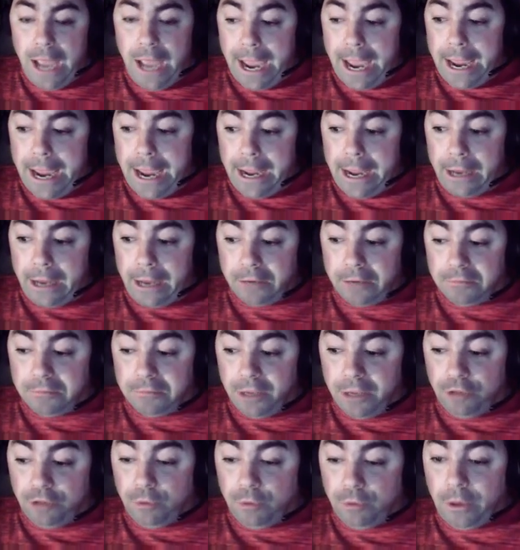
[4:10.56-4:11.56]
And
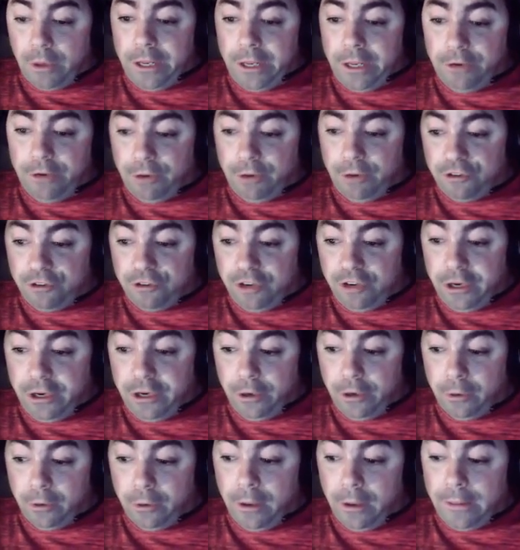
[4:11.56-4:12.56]
it's really interesting
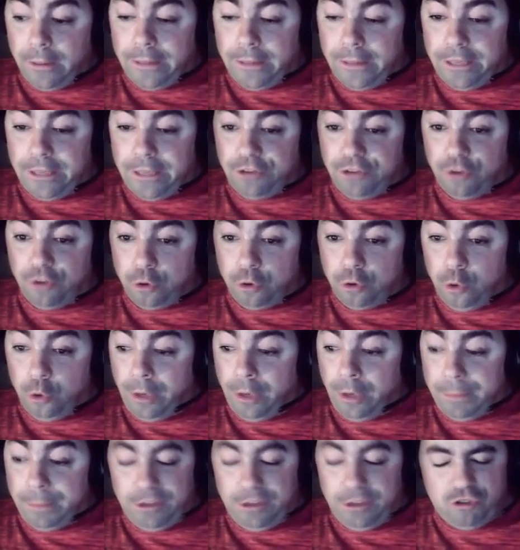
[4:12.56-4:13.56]
here that they still do
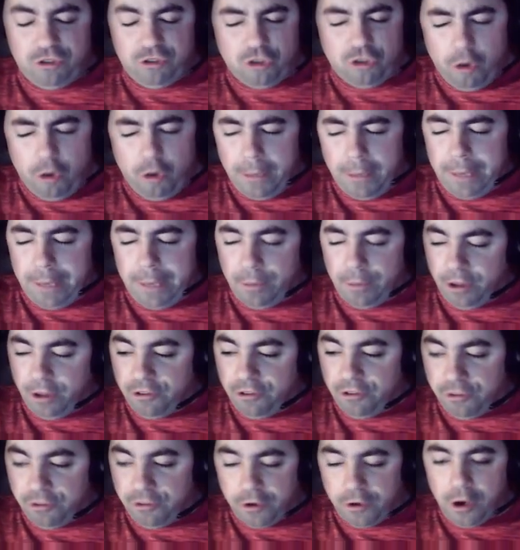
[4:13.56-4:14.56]
that because so many
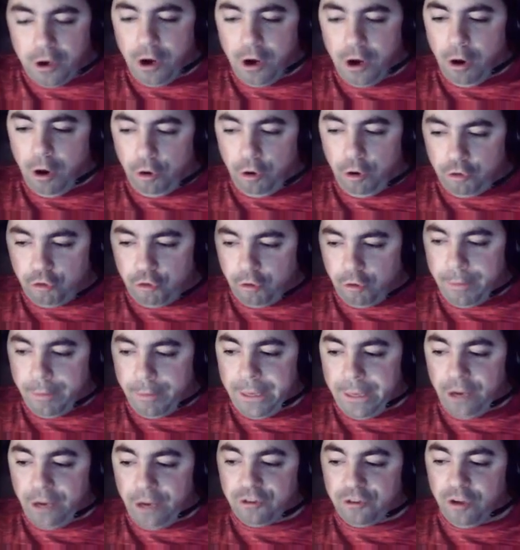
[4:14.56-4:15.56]
places are
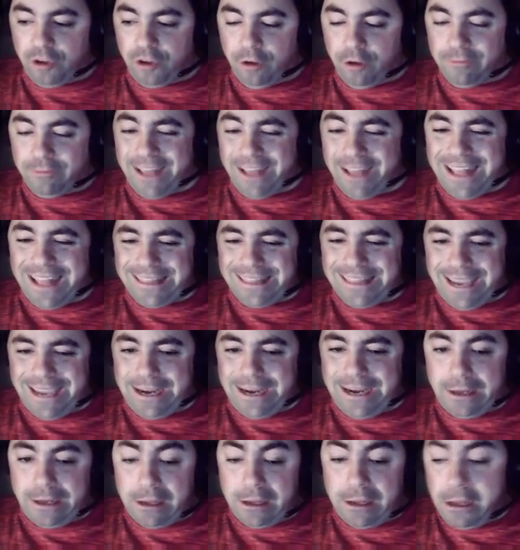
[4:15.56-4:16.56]
stripping us of
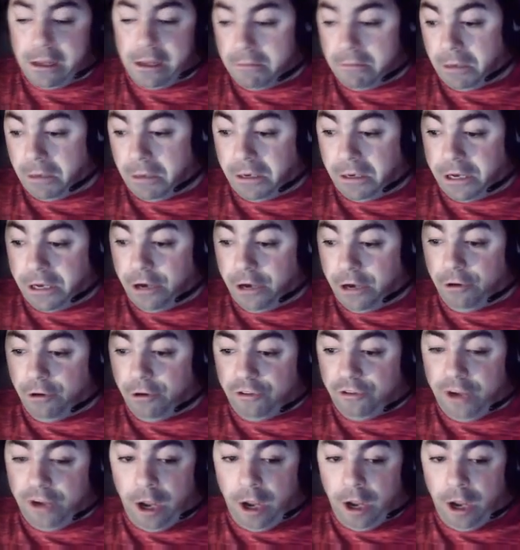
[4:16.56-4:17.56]
data. But here's
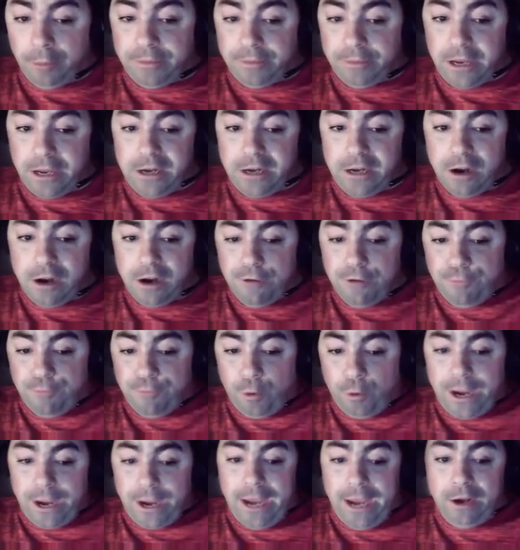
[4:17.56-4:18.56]
the update
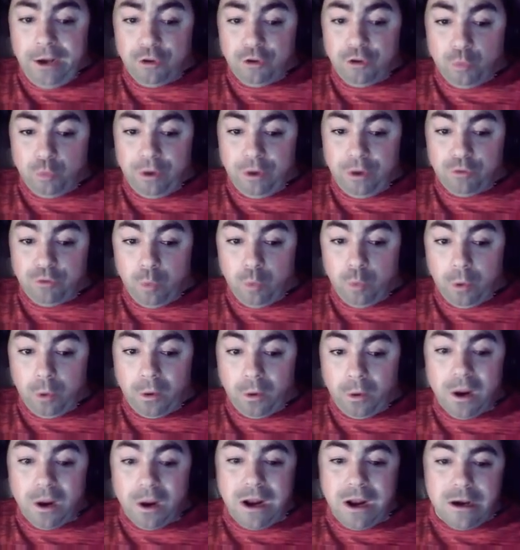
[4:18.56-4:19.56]
for Canada's wastewater.
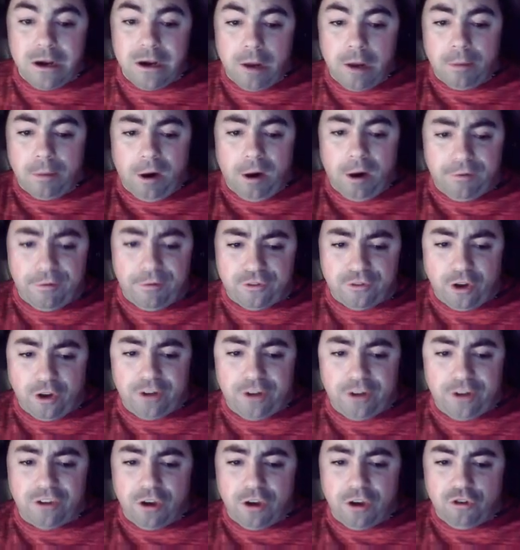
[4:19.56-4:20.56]
Number of
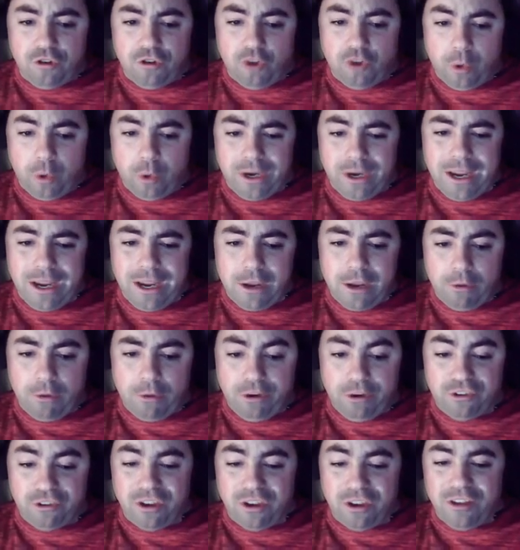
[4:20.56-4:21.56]
sites showing an
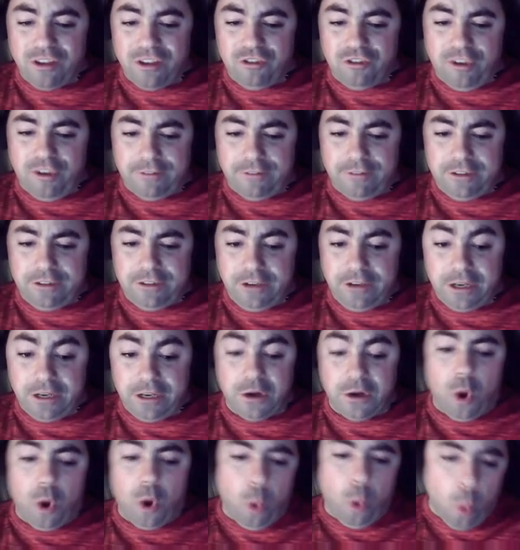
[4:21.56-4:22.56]
increase, seventeen
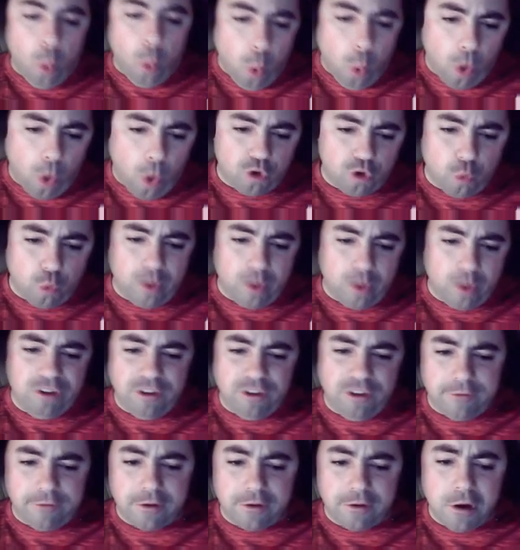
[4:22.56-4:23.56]
or
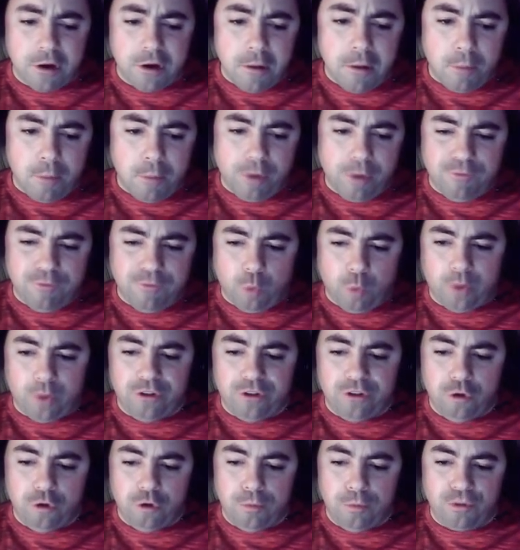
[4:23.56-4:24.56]
twenty-seven point four
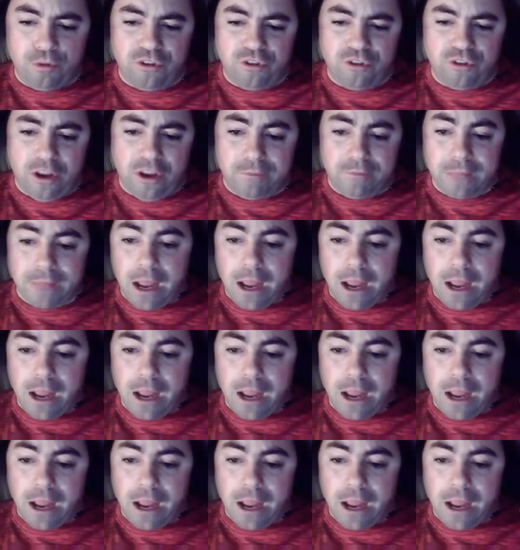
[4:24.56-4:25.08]
two percent.